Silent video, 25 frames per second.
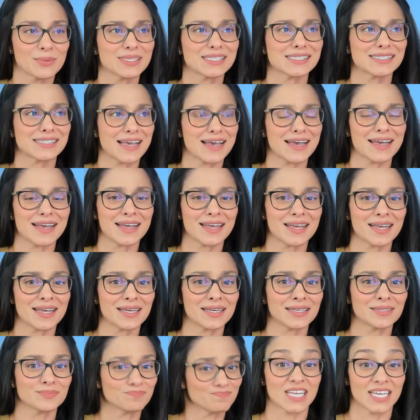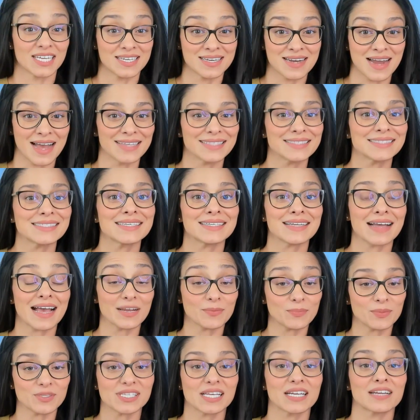would say
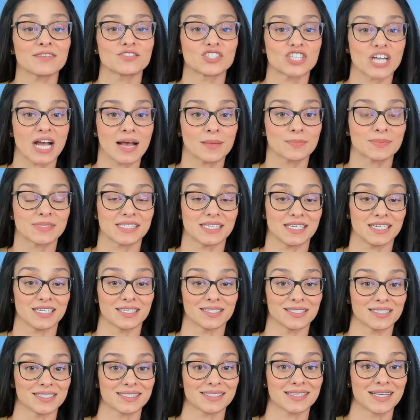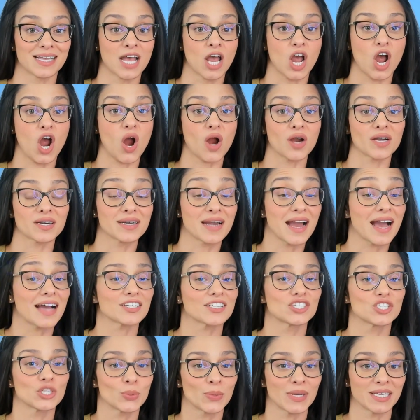99% of job seekers are
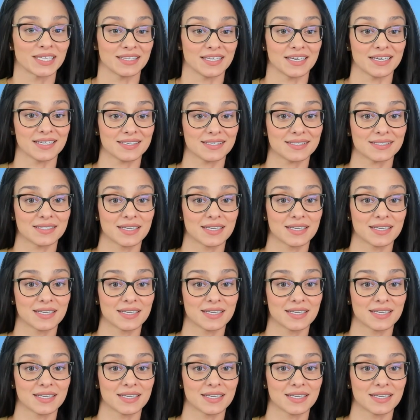not doing this.